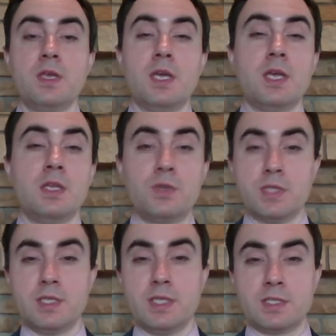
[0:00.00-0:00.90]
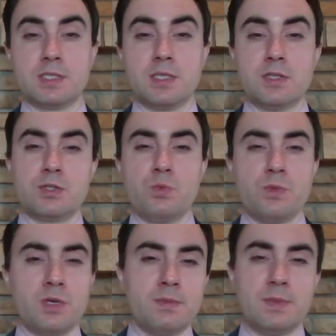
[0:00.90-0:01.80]
And he usually lists in the
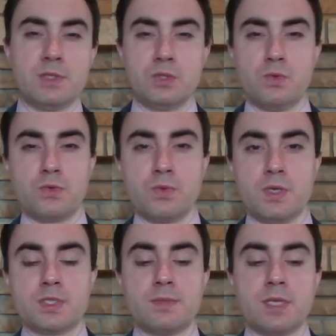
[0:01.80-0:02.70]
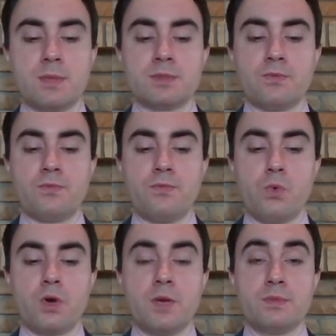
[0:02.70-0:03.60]
Summa maybe 2, 3, sometimes
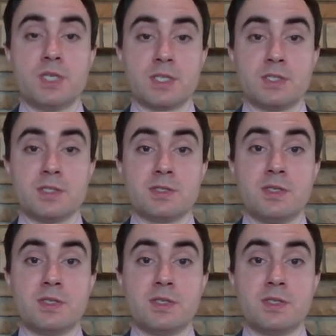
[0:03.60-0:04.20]
4 objections.